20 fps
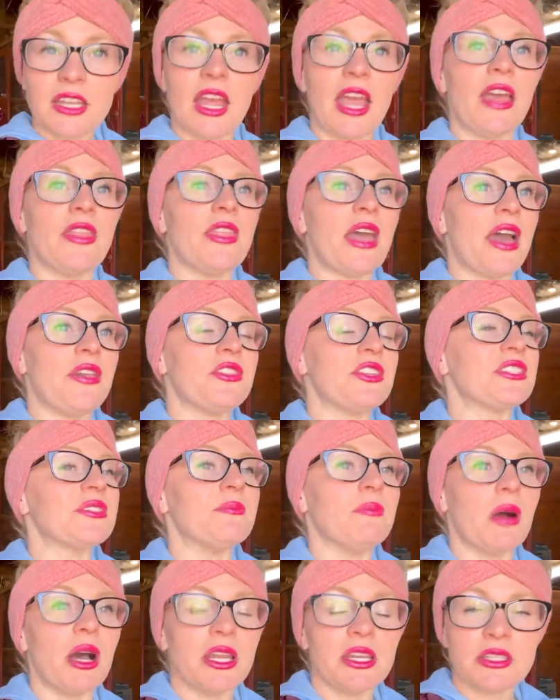and that this
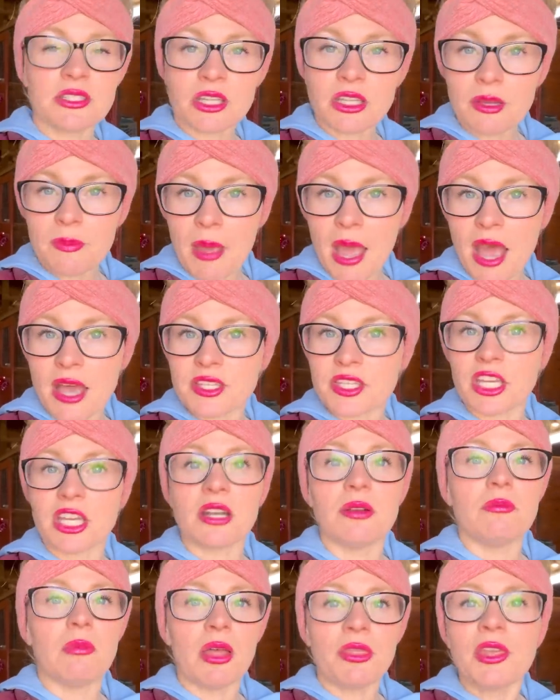mud is going to pass like in
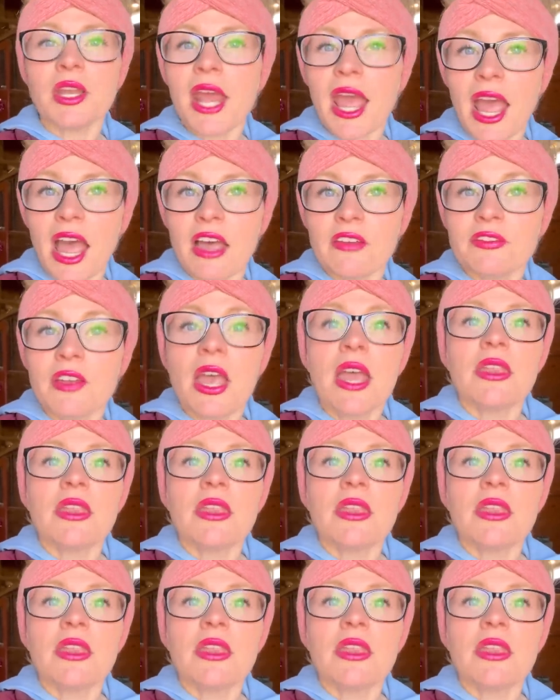a month and a half.